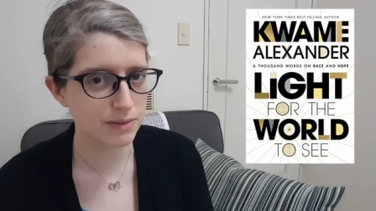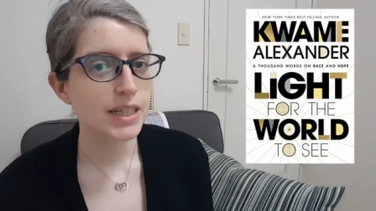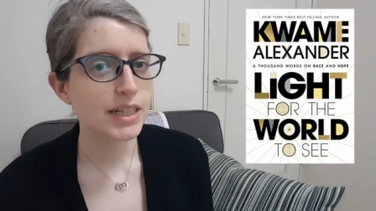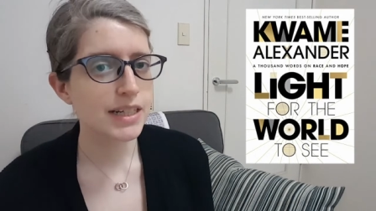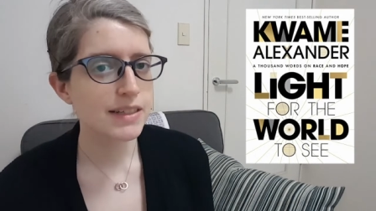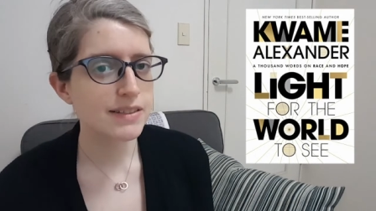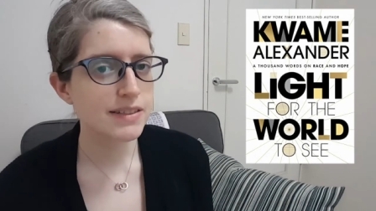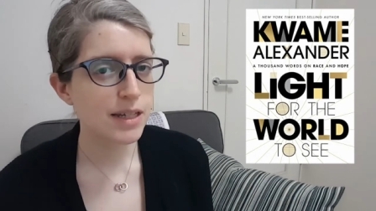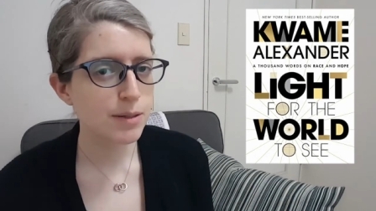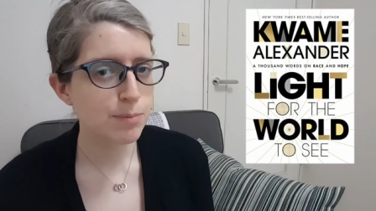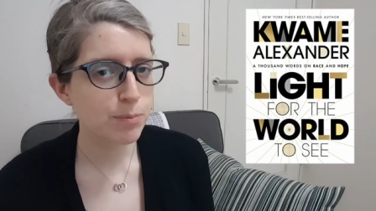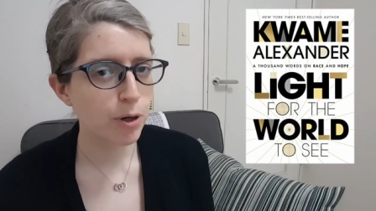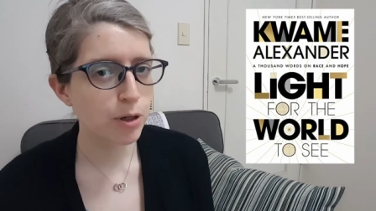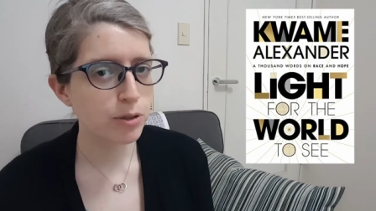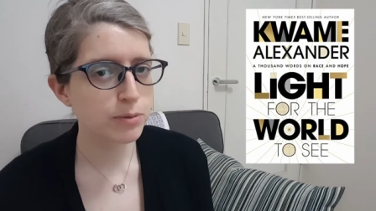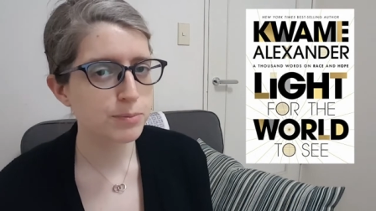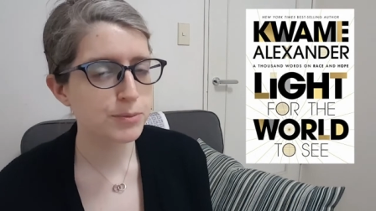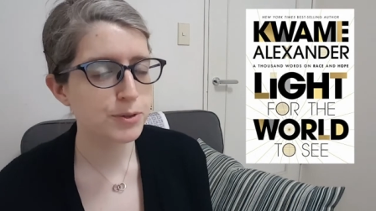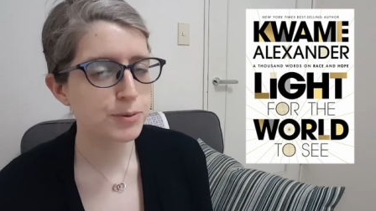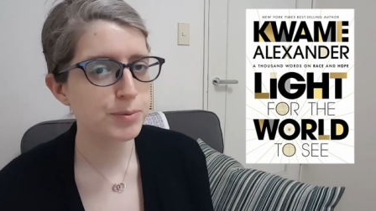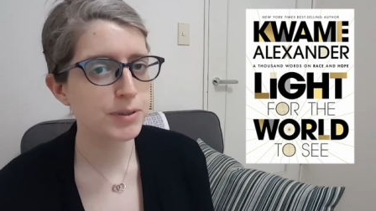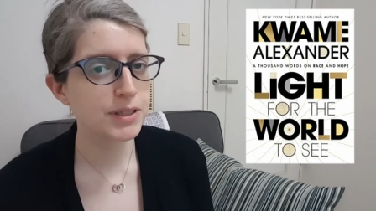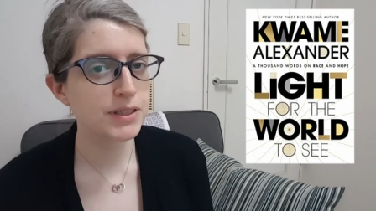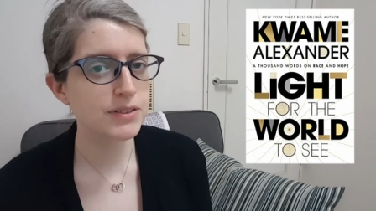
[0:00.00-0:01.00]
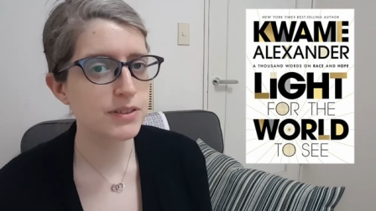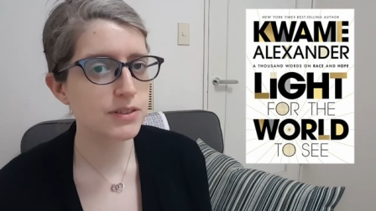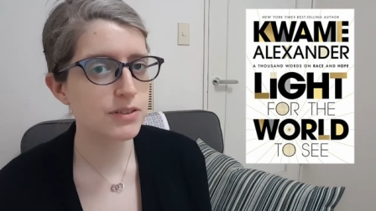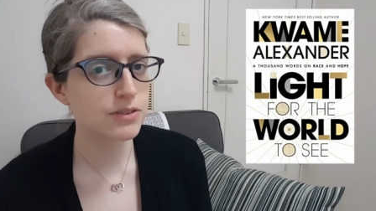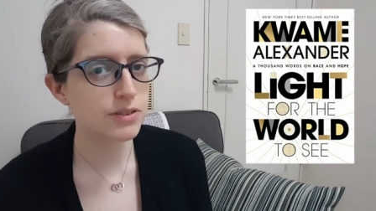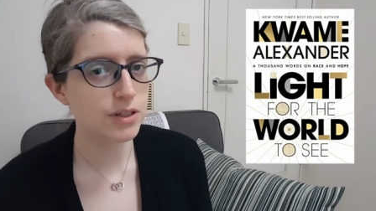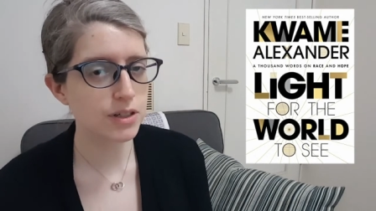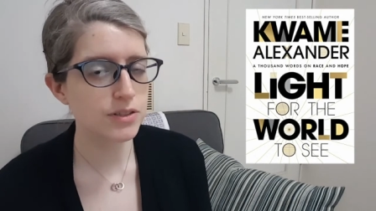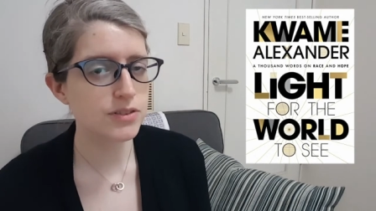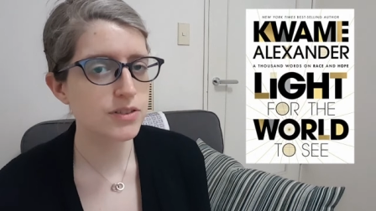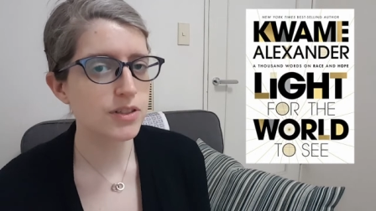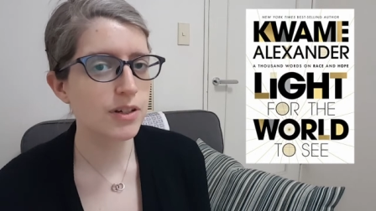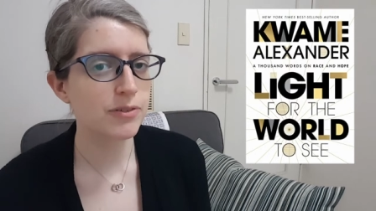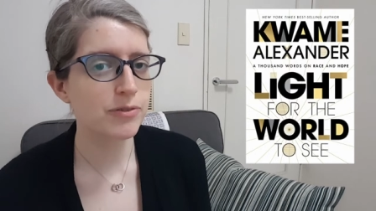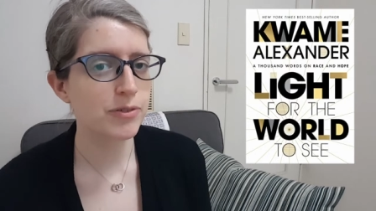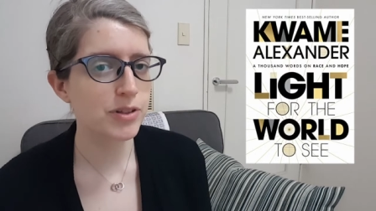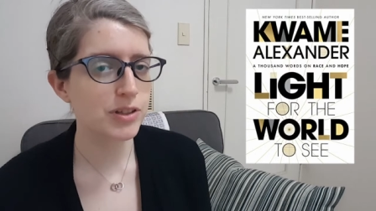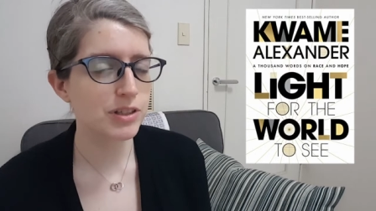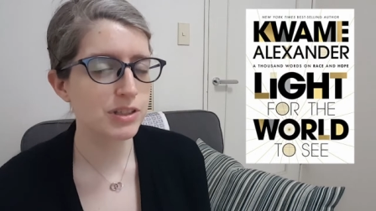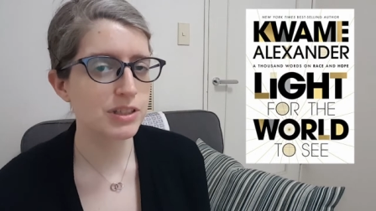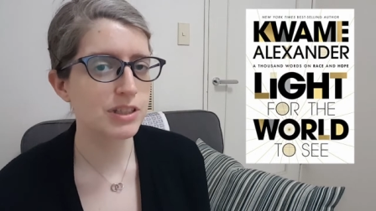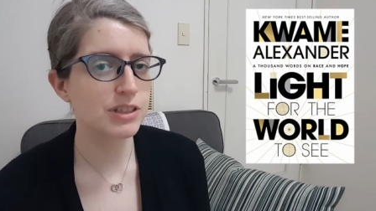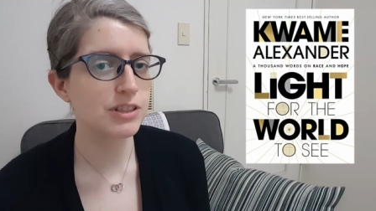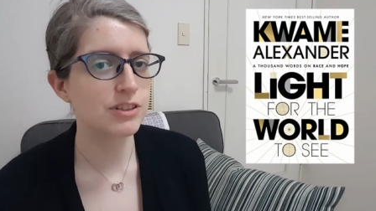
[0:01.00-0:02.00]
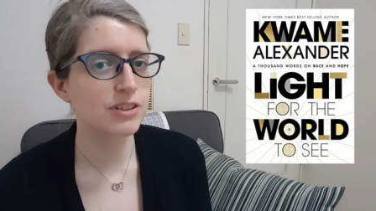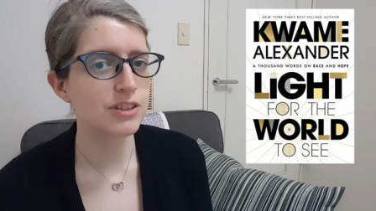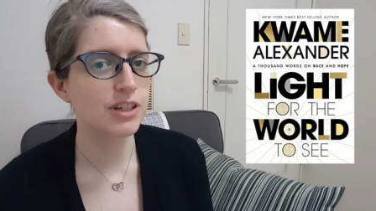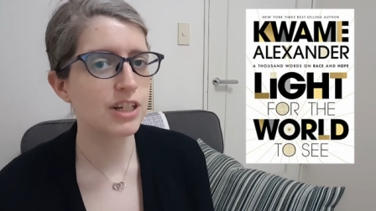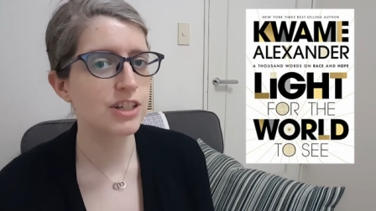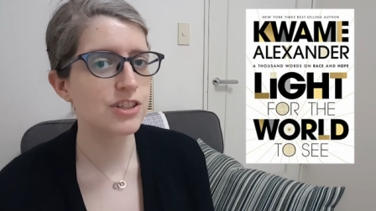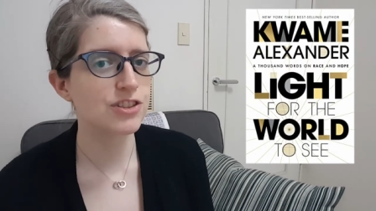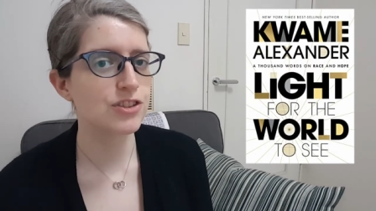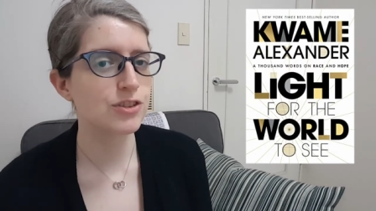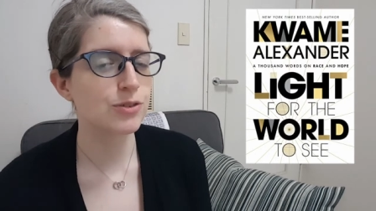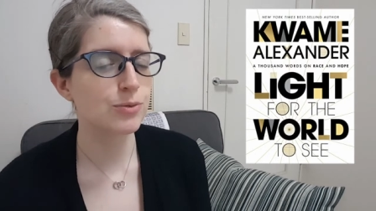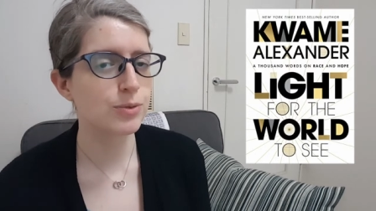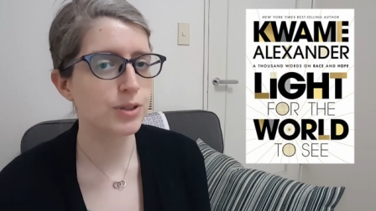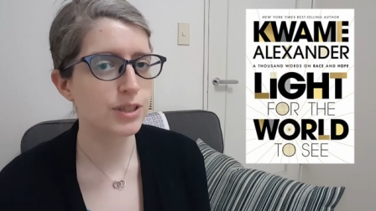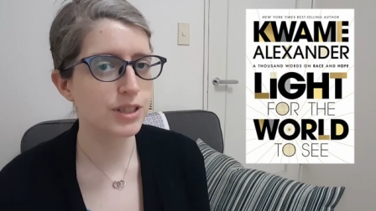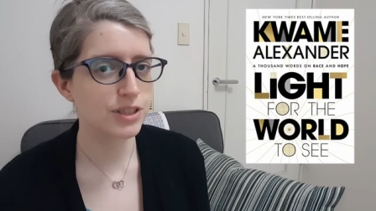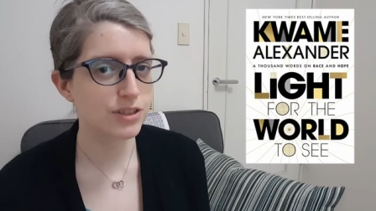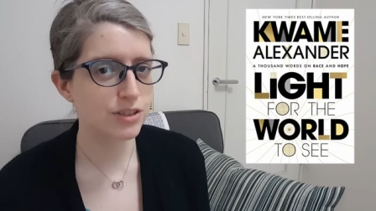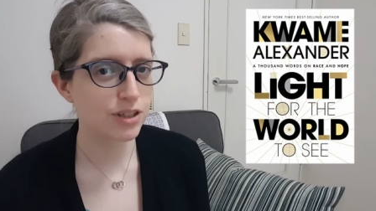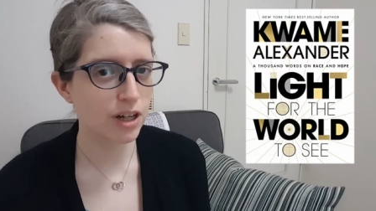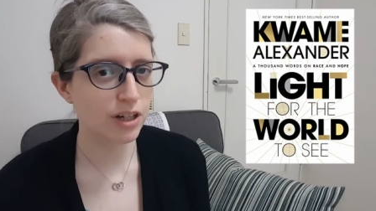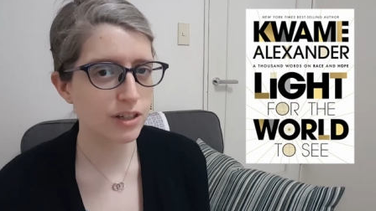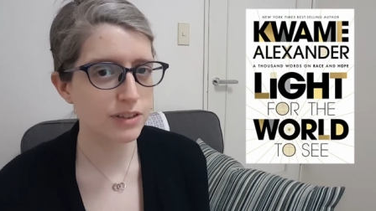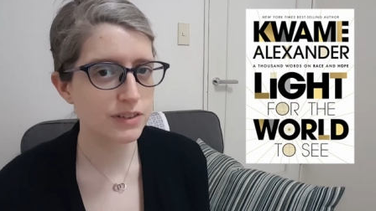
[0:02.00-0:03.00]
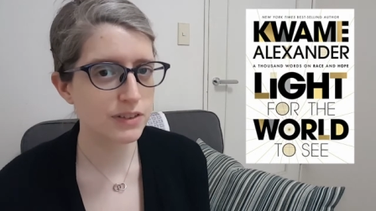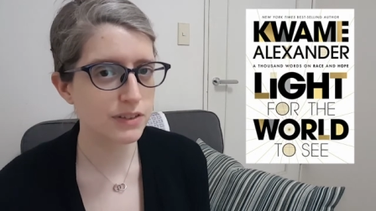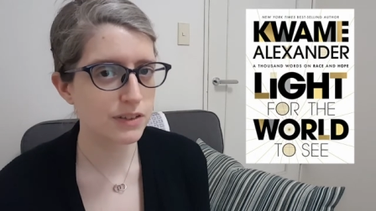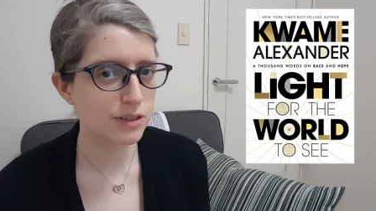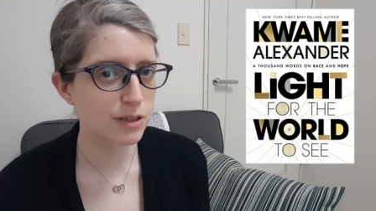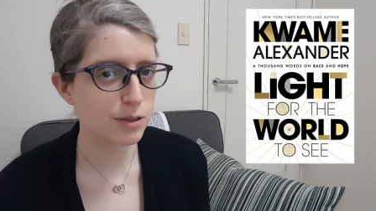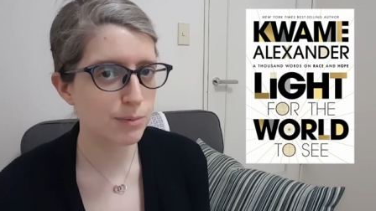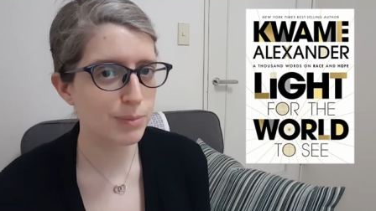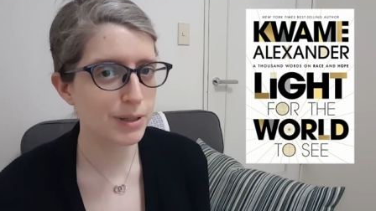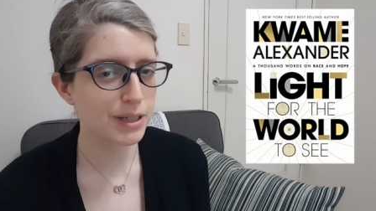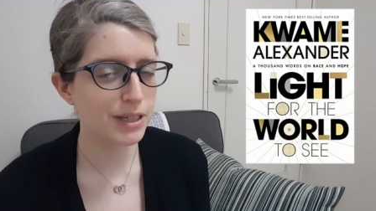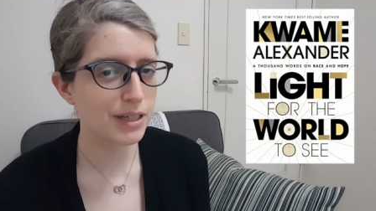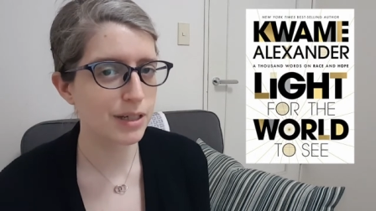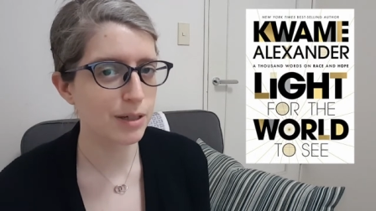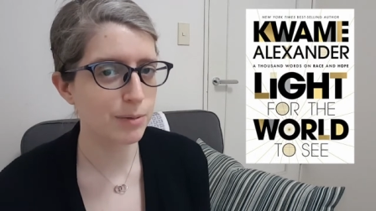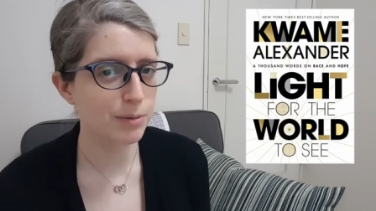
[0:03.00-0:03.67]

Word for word: And I say poems because it starts off with an introduction where he talks a little bit